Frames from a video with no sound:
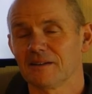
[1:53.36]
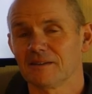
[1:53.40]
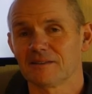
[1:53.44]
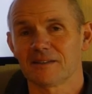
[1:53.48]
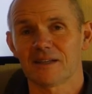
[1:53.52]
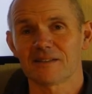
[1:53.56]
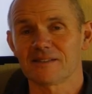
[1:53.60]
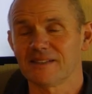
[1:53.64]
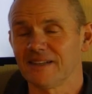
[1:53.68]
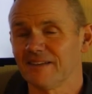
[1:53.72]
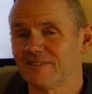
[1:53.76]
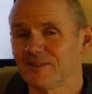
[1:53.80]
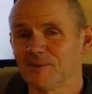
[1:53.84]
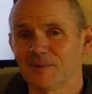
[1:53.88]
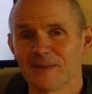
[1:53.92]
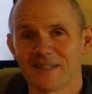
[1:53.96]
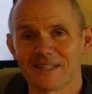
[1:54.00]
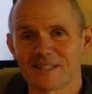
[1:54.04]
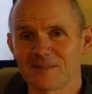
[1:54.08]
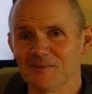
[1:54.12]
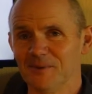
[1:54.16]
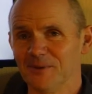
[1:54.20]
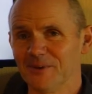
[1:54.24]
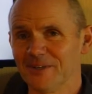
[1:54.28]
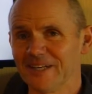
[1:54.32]
Doesn't have to be
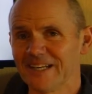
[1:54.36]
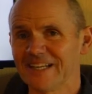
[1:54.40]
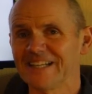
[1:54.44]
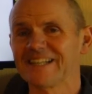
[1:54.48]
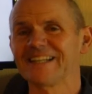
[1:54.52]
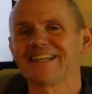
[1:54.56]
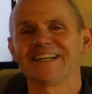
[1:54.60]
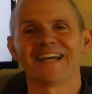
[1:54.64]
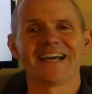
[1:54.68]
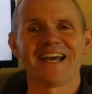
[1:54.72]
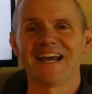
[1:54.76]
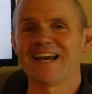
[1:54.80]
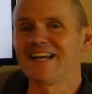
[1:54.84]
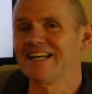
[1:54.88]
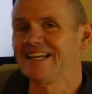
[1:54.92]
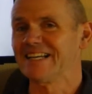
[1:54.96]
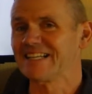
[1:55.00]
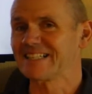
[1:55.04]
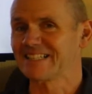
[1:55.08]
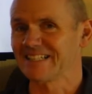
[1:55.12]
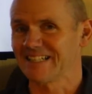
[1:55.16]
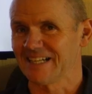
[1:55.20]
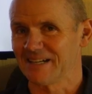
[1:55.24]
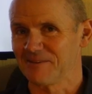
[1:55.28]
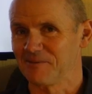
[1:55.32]
this morning, any
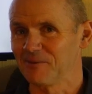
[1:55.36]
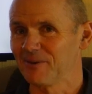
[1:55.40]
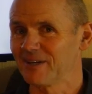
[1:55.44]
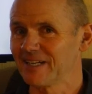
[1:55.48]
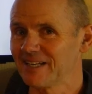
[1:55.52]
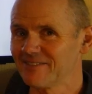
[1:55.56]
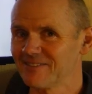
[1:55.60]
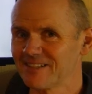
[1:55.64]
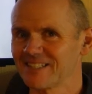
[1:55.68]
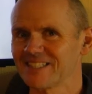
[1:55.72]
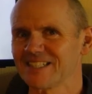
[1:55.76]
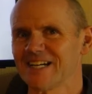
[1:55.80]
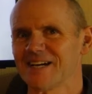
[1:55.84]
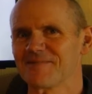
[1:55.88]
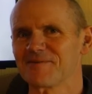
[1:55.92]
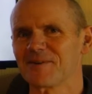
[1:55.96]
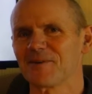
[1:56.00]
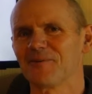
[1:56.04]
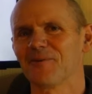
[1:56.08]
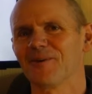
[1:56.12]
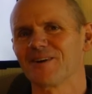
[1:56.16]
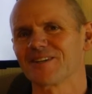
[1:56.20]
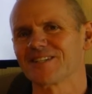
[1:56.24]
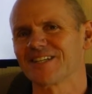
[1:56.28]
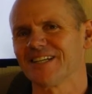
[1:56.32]
time, whatever time
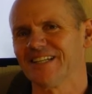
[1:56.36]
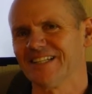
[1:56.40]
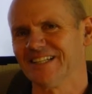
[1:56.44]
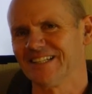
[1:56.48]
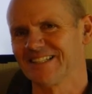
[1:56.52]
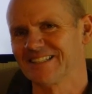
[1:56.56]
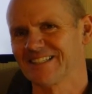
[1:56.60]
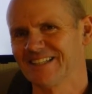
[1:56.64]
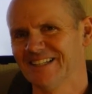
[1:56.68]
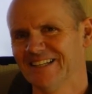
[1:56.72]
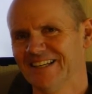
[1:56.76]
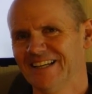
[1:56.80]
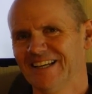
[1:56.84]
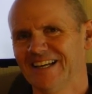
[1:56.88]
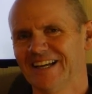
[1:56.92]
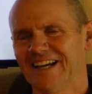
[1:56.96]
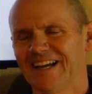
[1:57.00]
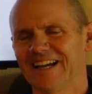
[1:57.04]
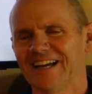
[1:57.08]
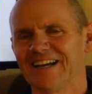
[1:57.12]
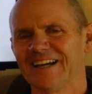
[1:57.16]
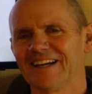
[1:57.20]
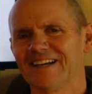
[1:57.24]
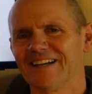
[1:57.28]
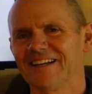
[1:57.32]
you're watching this.
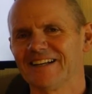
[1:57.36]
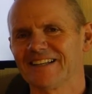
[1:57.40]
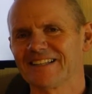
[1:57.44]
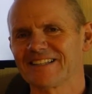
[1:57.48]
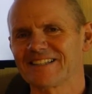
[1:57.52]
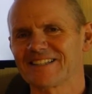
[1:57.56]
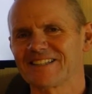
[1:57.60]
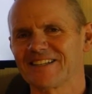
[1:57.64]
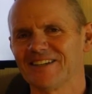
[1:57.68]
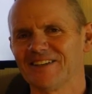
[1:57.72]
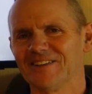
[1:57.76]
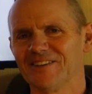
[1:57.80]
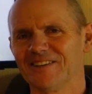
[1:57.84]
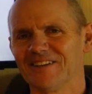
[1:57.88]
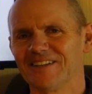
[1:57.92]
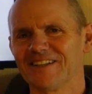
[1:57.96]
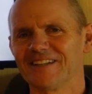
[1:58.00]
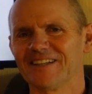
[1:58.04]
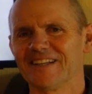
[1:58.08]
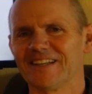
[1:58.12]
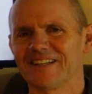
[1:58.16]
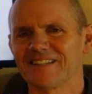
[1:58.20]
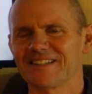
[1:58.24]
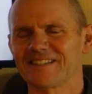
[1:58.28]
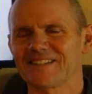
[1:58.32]
So
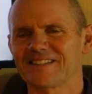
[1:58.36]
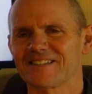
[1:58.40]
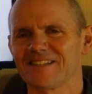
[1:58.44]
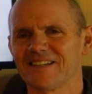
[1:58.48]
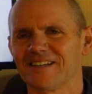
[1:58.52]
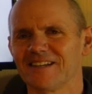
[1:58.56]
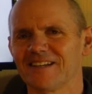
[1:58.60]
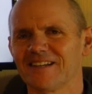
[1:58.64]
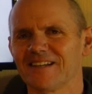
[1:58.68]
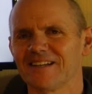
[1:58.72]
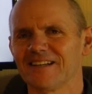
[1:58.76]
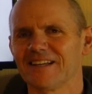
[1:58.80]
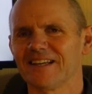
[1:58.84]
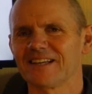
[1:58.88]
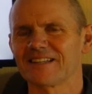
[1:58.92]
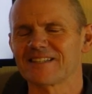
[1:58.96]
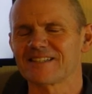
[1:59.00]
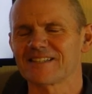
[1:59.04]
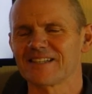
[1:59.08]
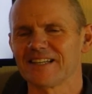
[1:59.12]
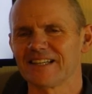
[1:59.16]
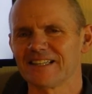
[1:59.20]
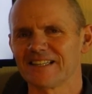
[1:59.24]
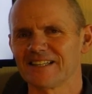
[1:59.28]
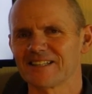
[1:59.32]
let's
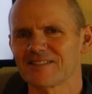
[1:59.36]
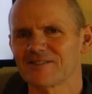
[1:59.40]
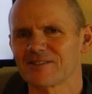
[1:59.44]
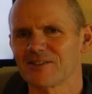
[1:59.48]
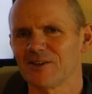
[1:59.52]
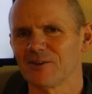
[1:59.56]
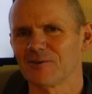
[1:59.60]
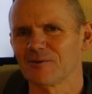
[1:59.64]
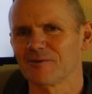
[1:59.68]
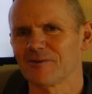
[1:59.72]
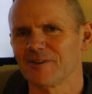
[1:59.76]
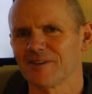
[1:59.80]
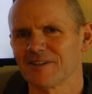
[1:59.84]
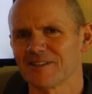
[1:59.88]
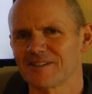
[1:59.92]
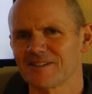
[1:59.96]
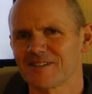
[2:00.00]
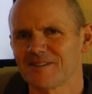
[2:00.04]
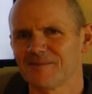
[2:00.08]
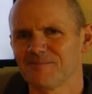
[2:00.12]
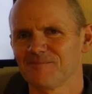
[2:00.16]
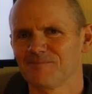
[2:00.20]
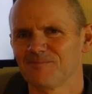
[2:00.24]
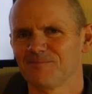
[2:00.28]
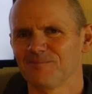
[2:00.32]
sing this song
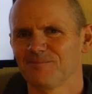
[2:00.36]
first.